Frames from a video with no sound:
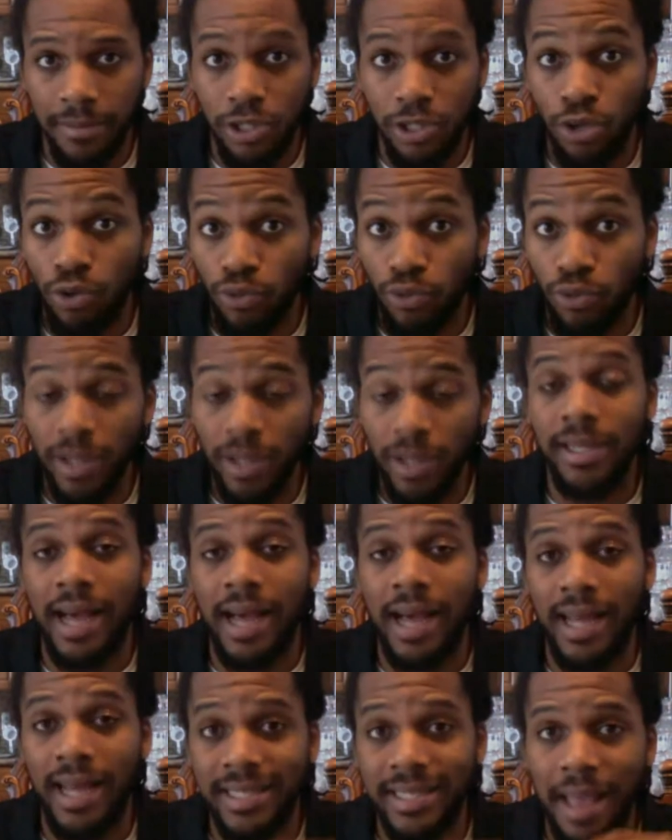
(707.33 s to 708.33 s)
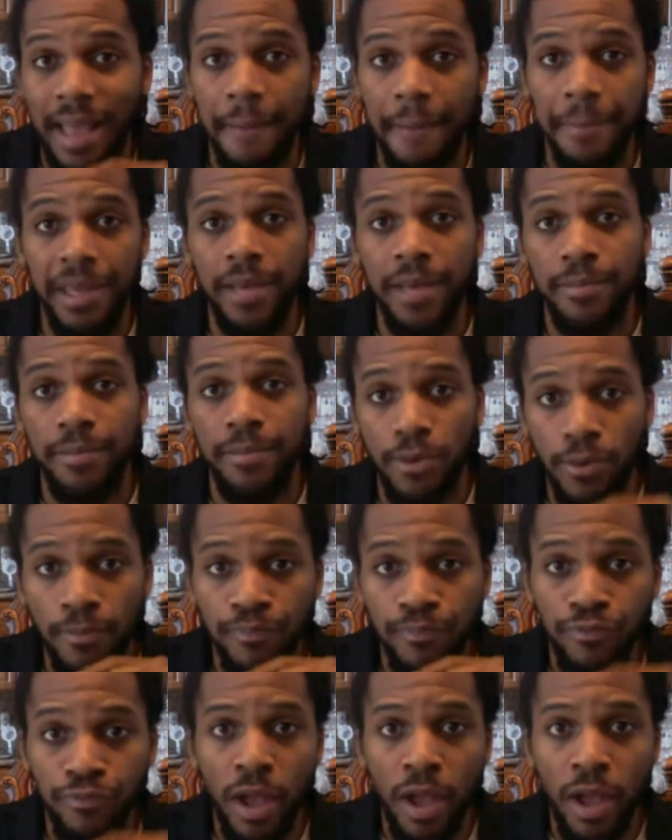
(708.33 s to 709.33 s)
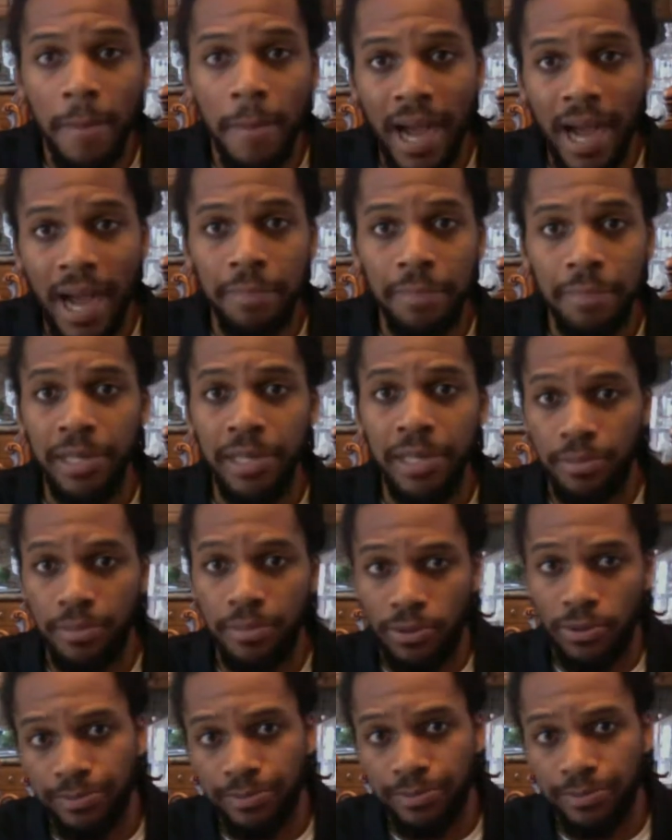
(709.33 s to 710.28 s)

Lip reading: to realize that people buy people.